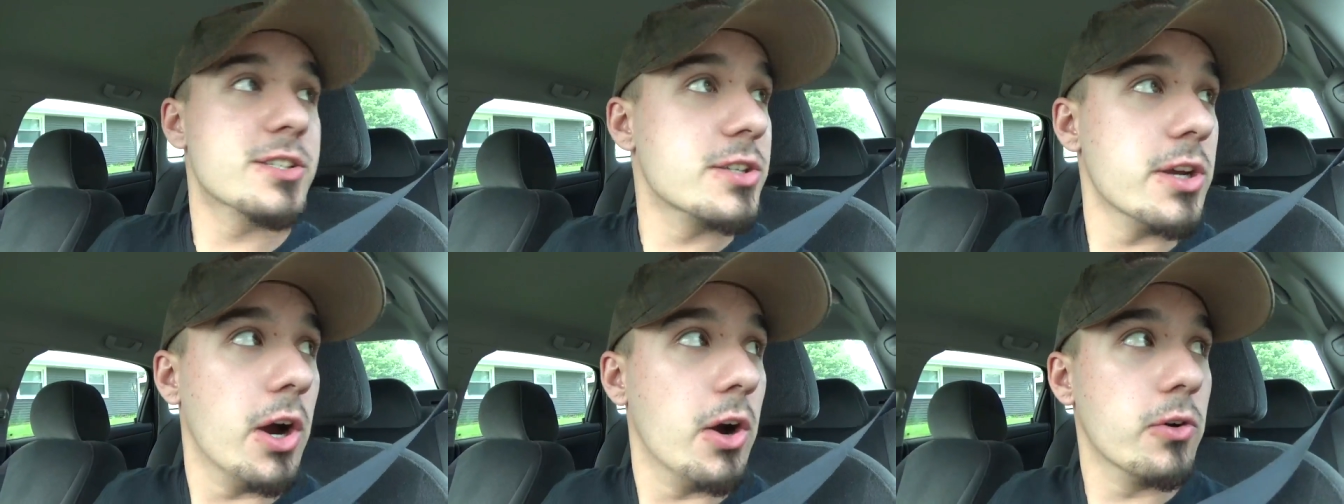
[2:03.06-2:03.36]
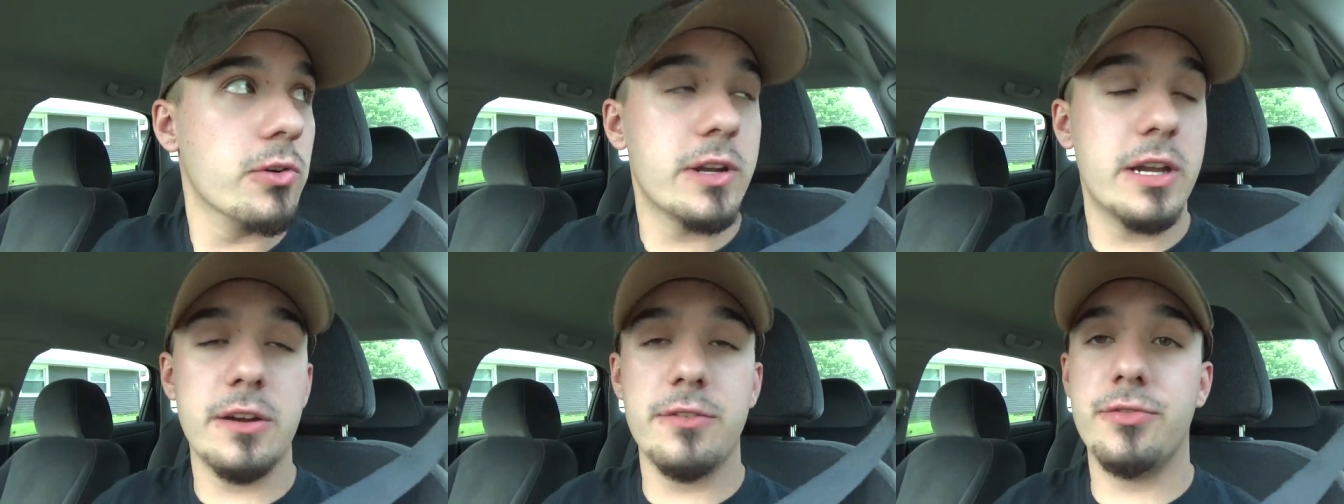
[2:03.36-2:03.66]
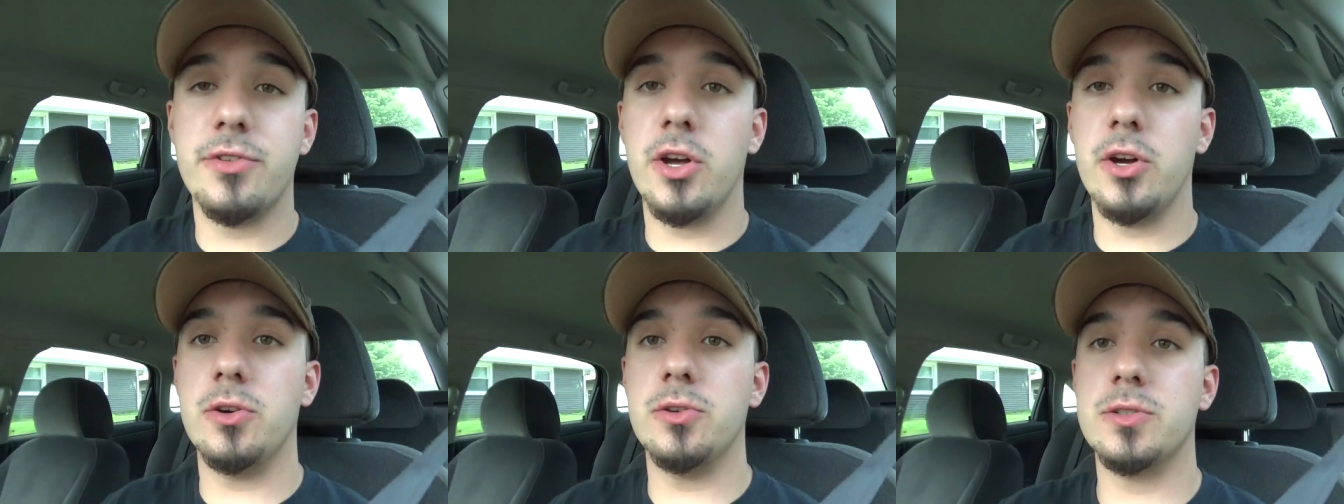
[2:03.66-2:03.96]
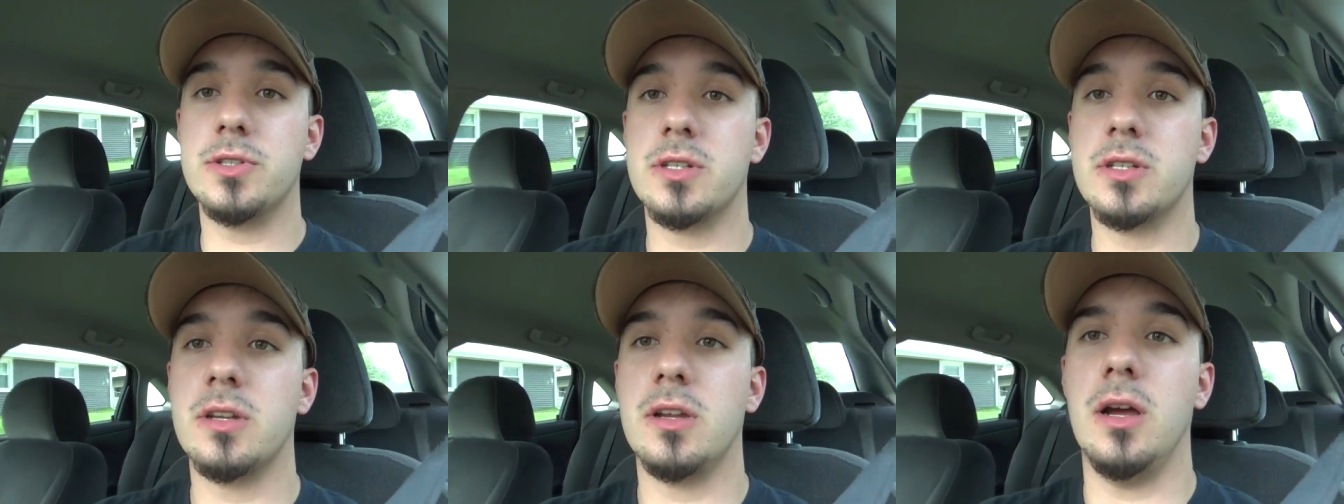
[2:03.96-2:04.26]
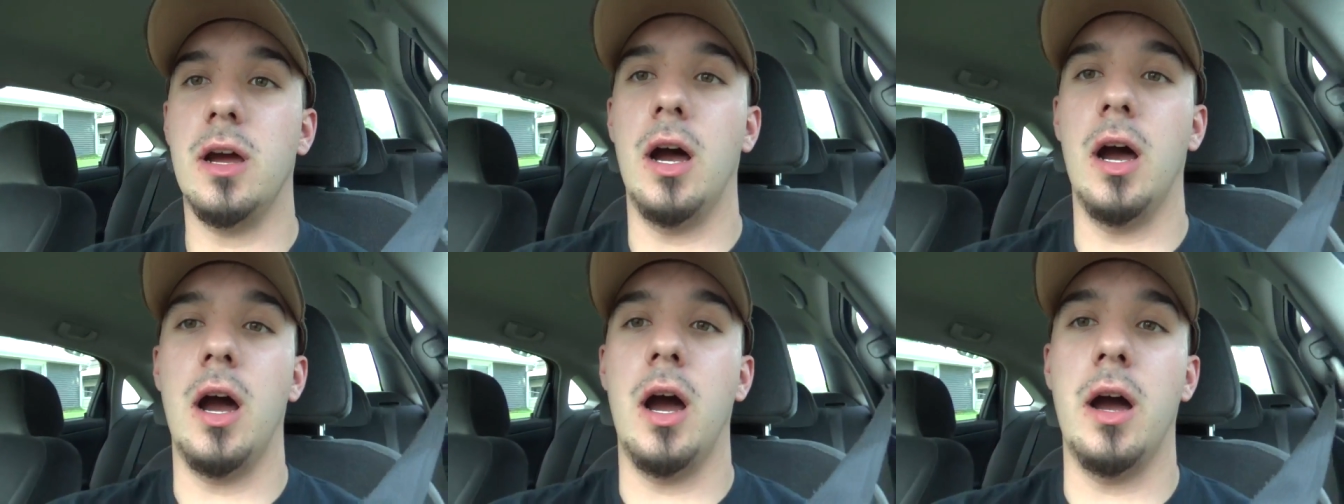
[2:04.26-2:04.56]
So give those
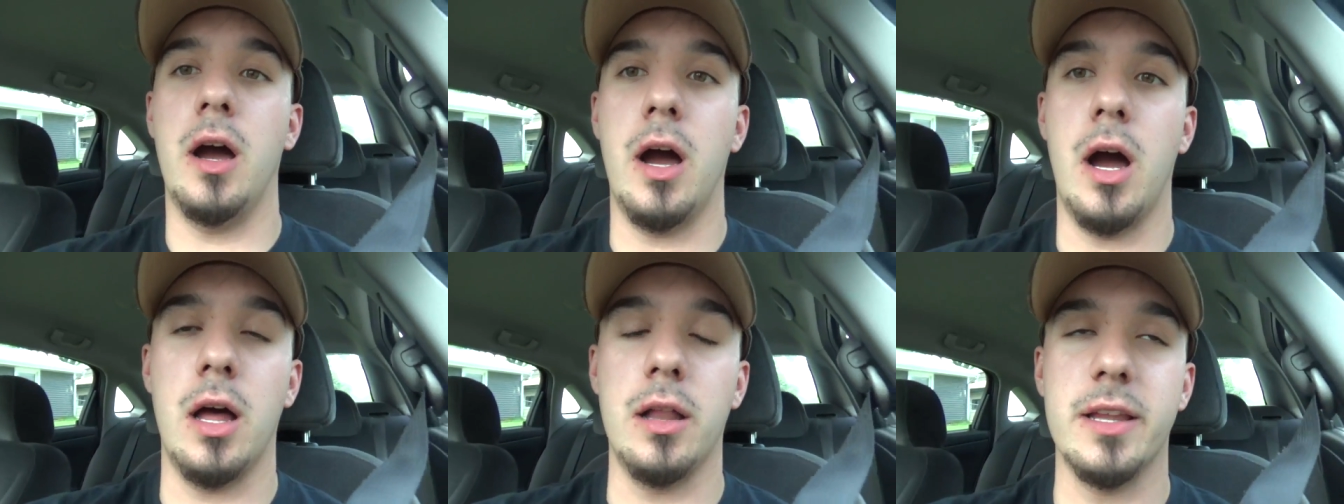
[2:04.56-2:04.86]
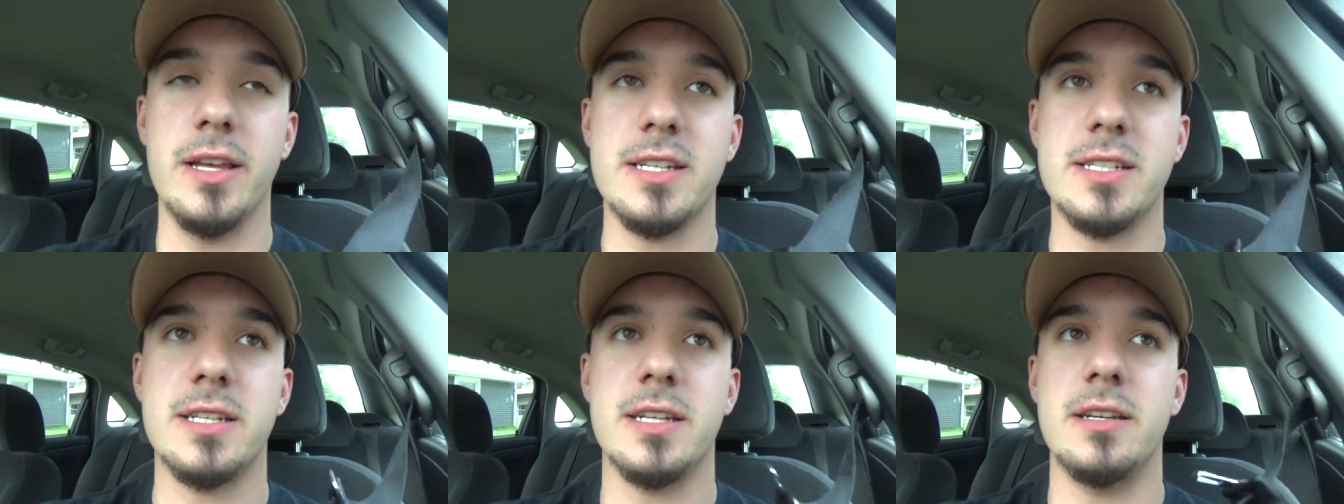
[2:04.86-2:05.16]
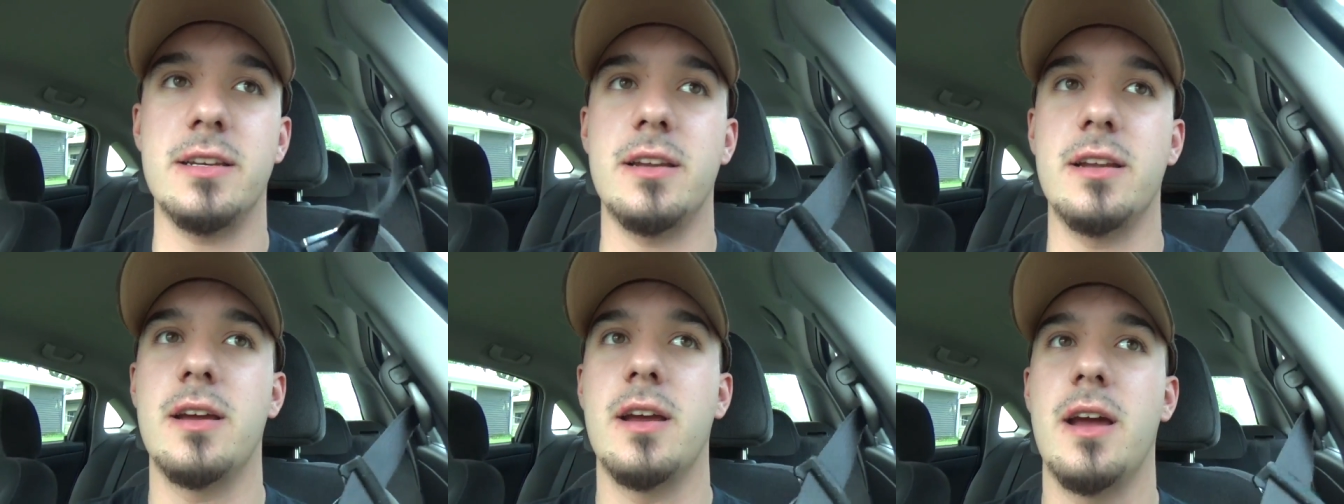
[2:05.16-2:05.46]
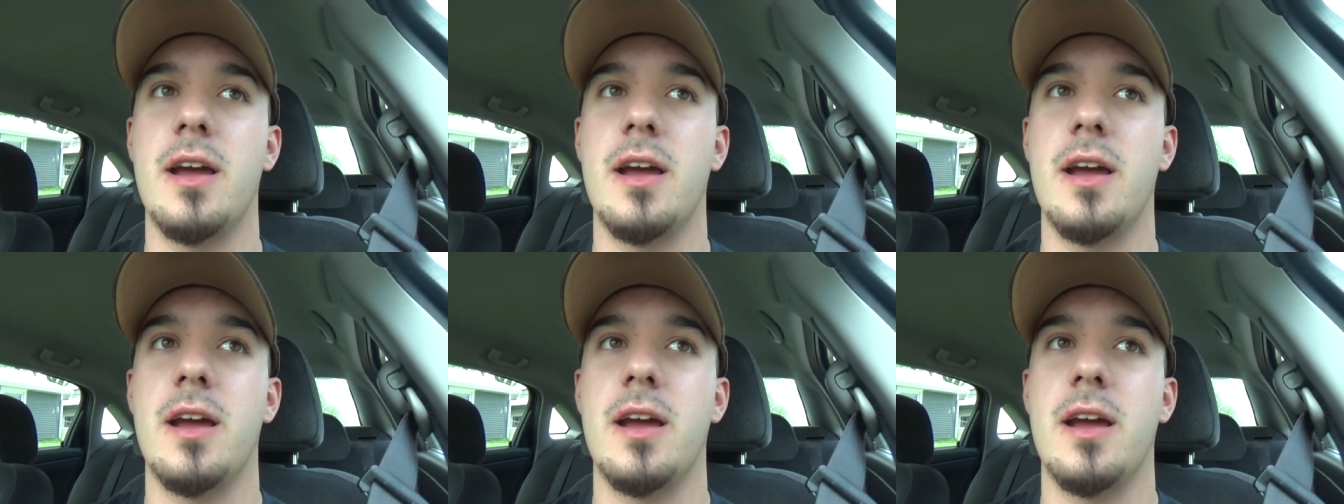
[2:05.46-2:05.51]
a listen.